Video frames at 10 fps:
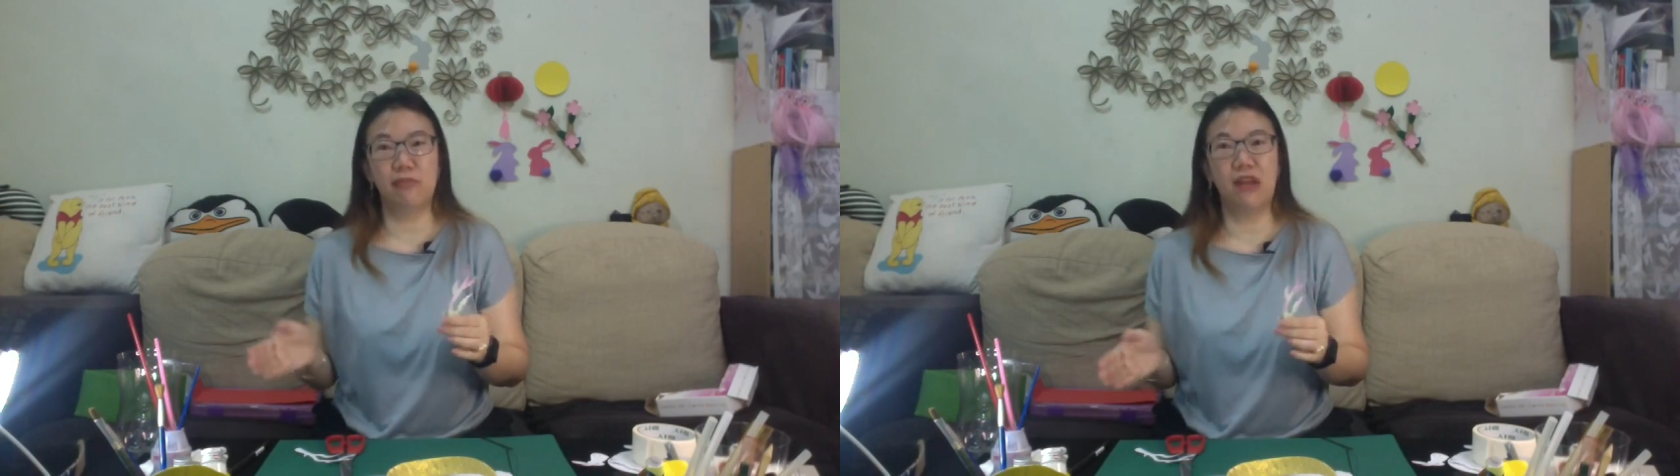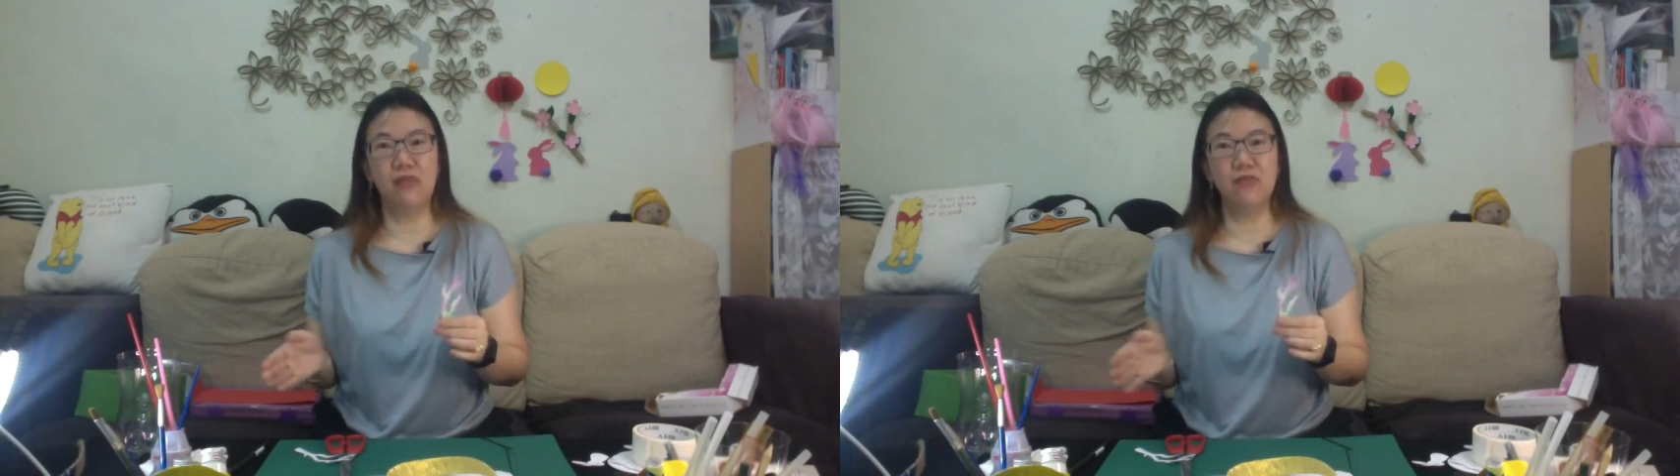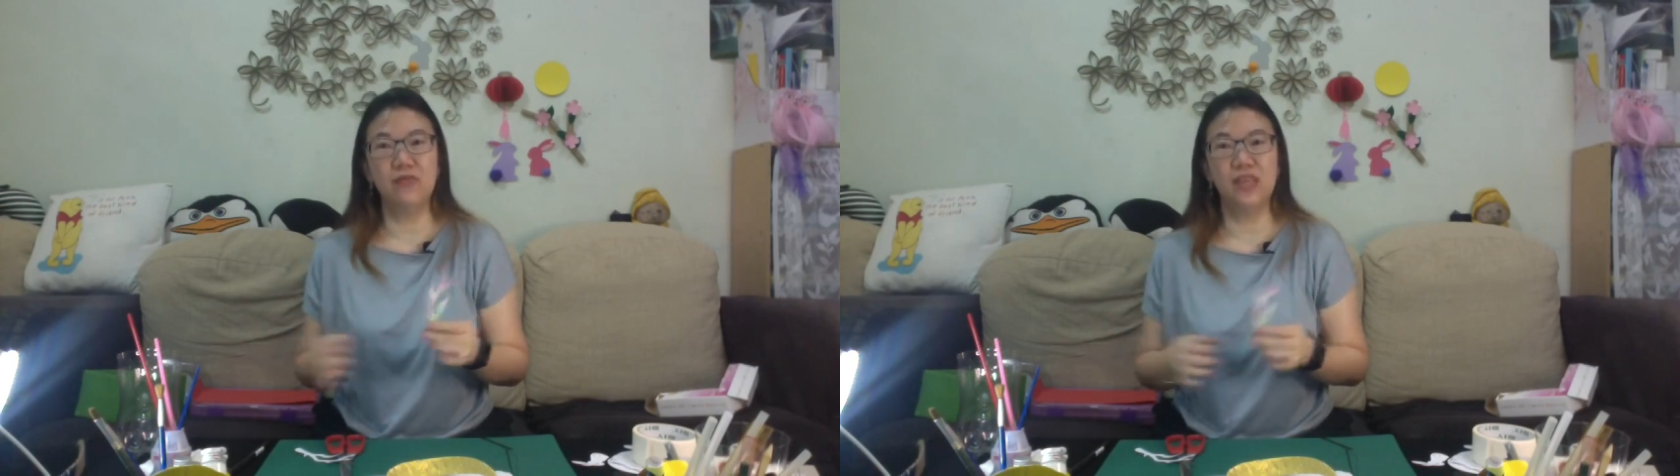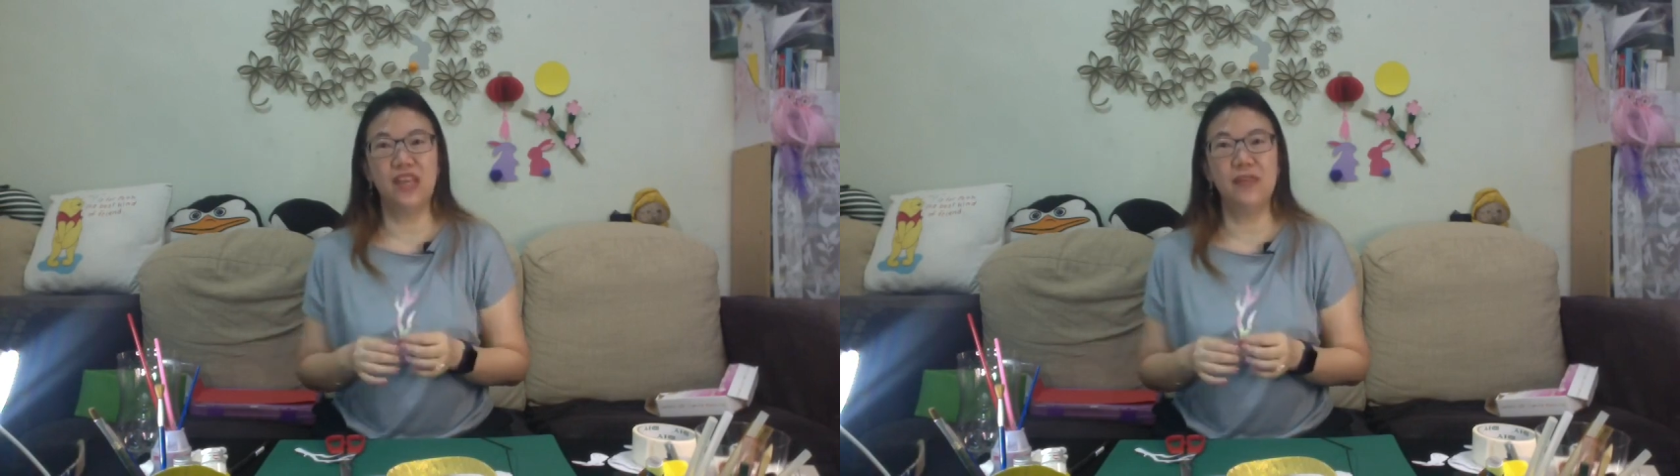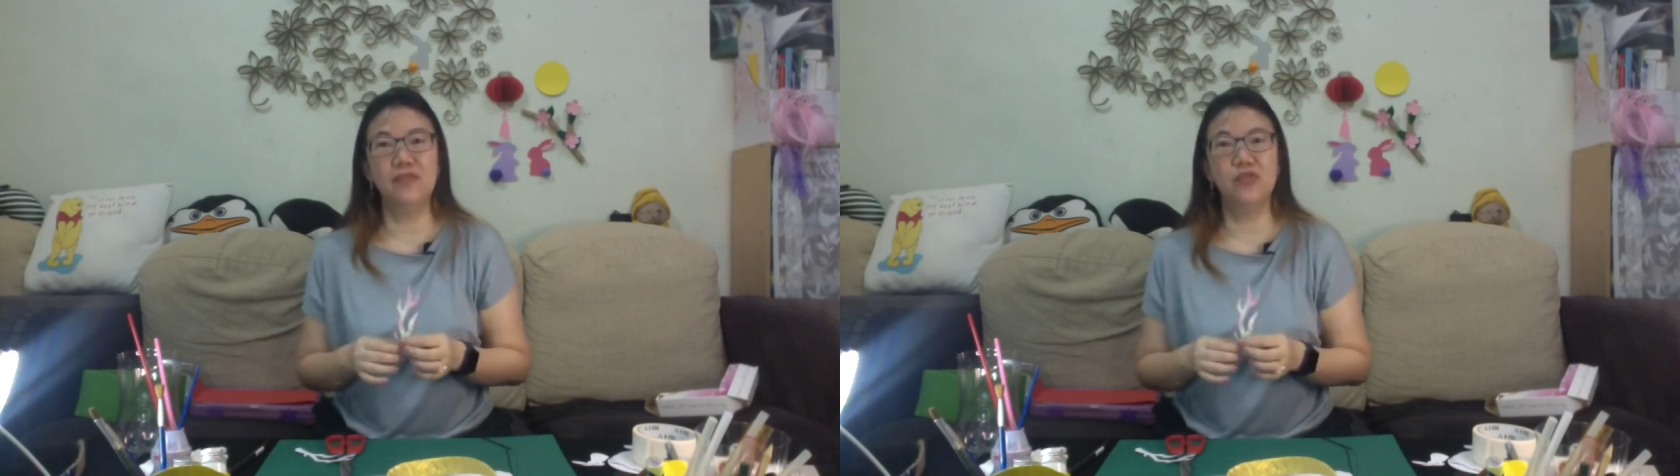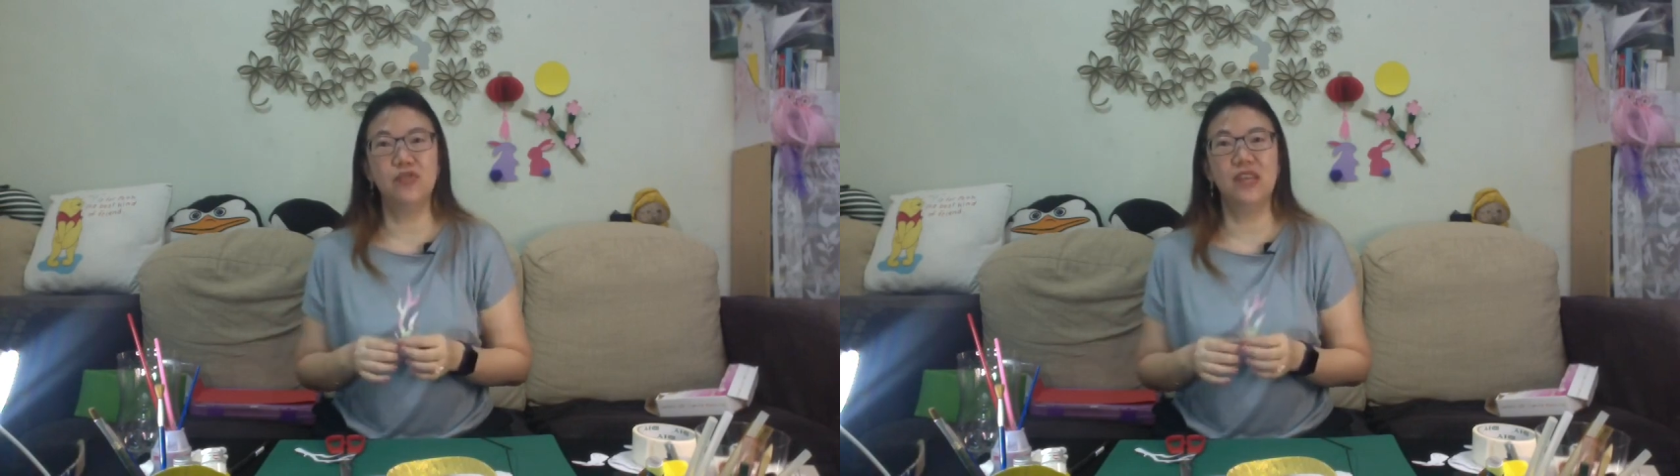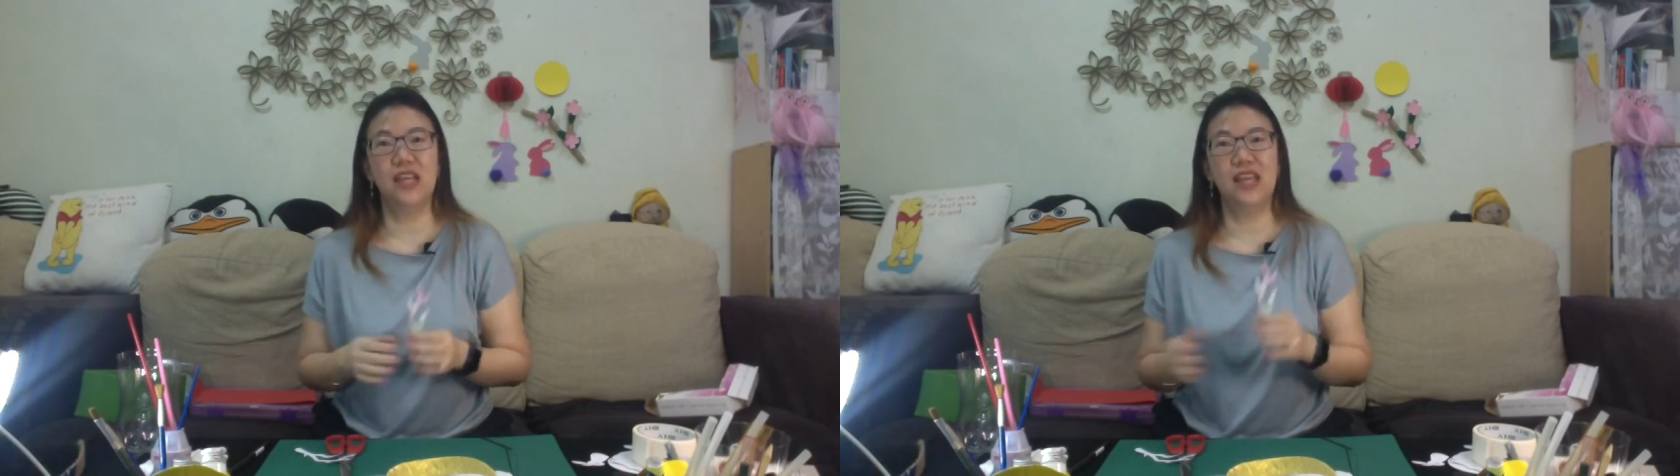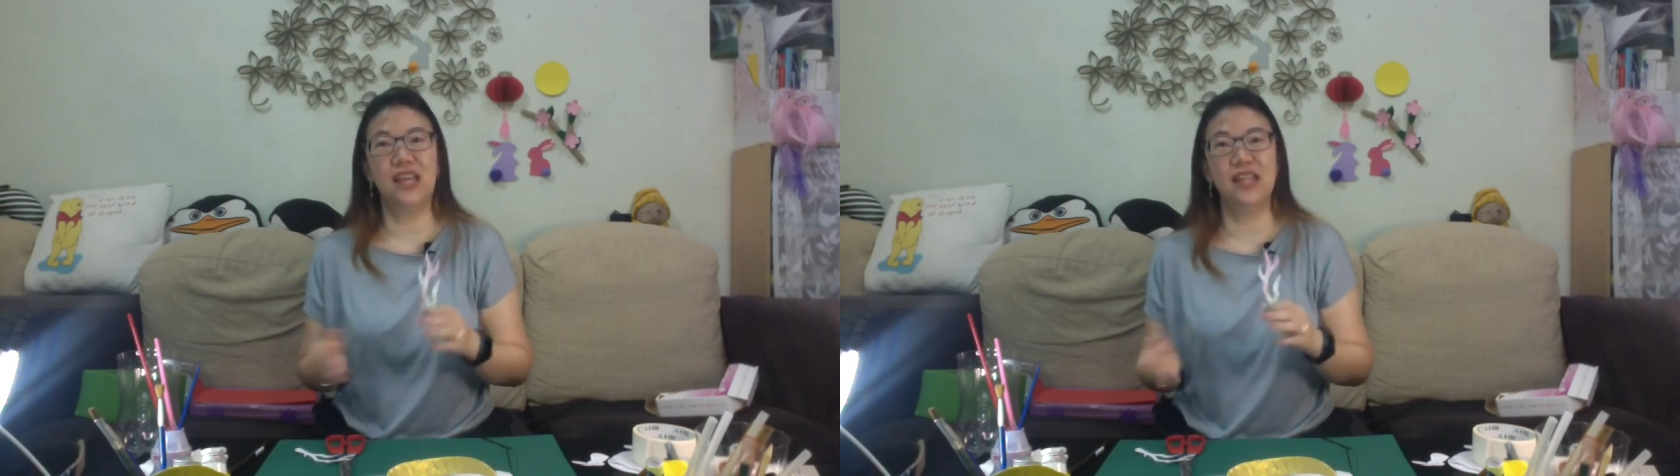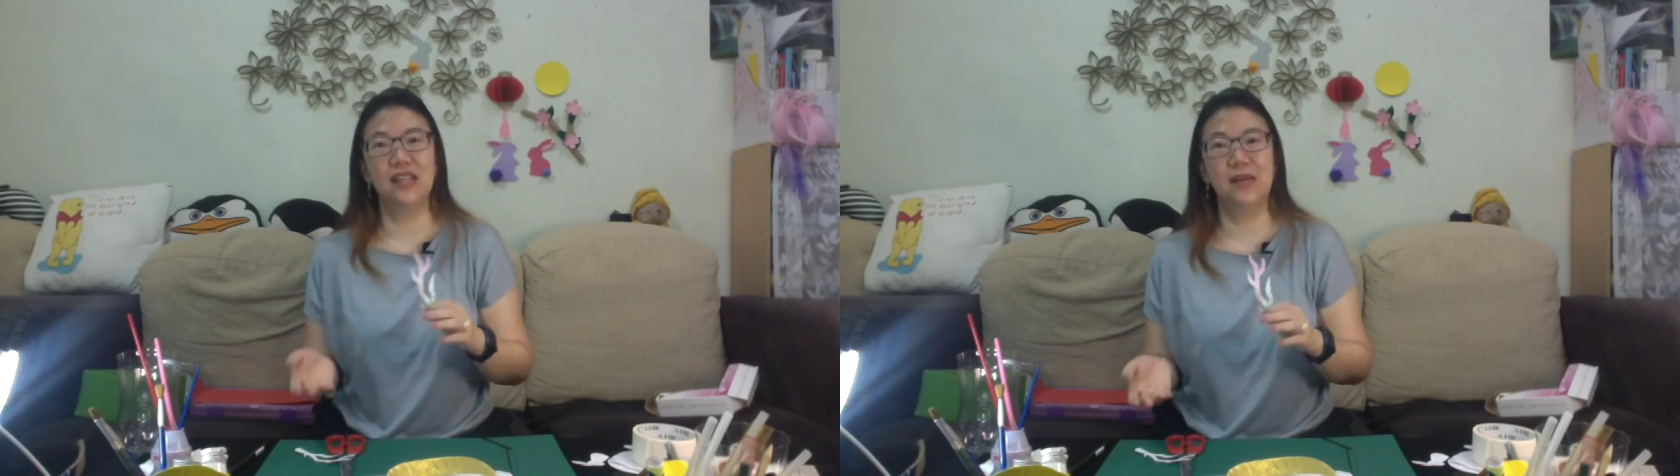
brown, okay, so you can add